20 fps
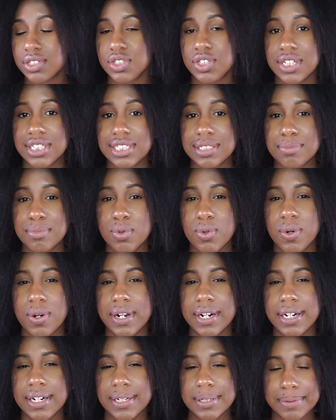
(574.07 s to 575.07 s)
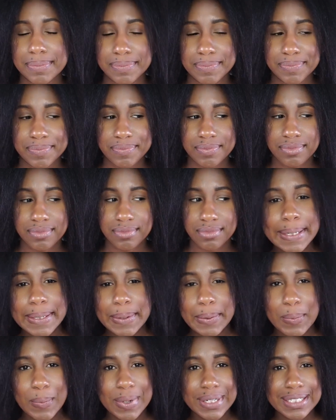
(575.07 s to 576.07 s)
just more,
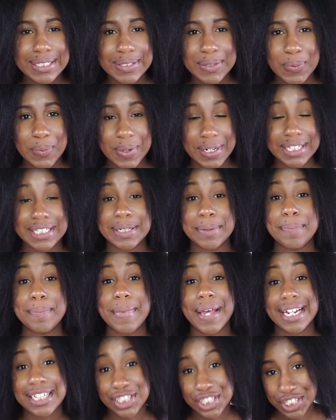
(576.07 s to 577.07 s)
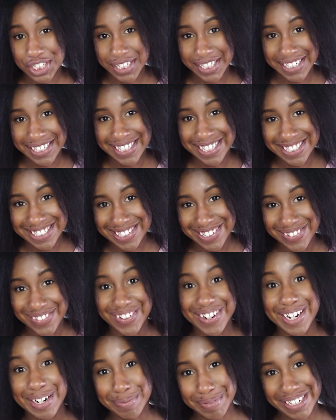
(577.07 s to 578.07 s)
what's the word? Dimension is the
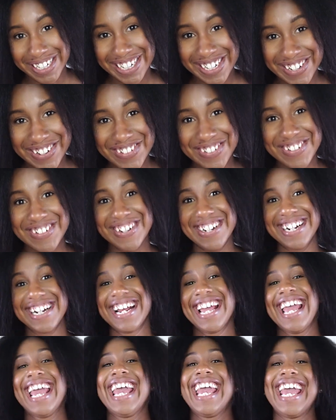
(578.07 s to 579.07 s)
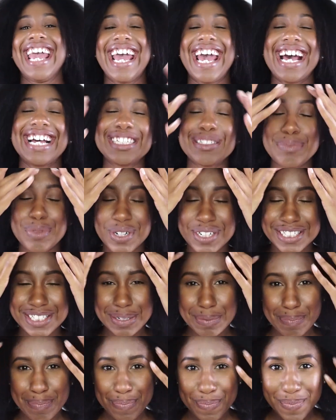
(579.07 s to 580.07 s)
word I'm looking for. It adds more
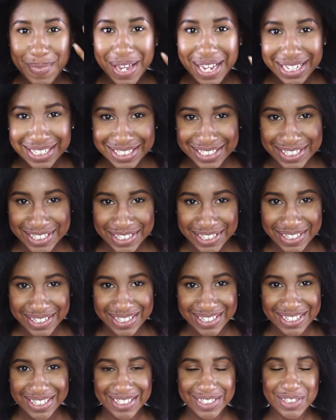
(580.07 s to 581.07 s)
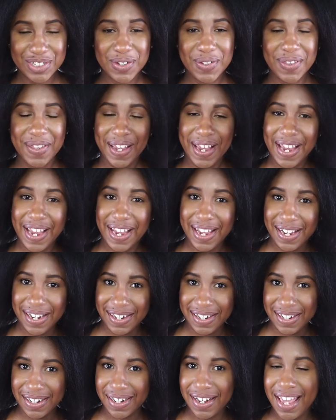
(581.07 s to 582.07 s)
dimension to the
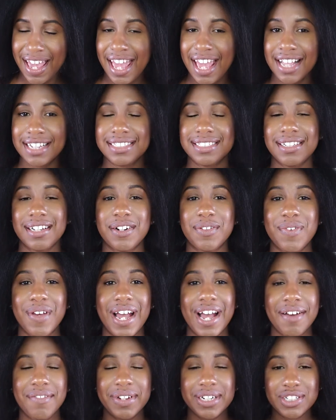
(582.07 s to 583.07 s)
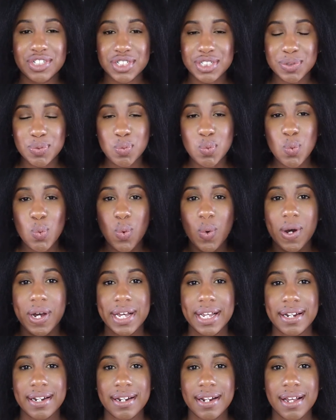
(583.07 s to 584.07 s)
hair instead of having just
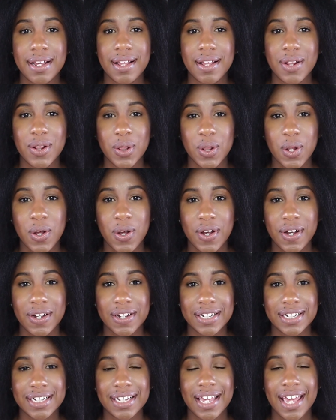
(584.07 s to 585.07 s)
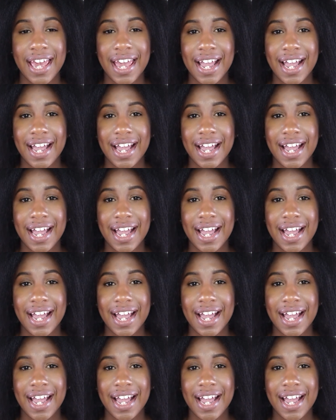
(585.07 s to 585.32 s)
one long,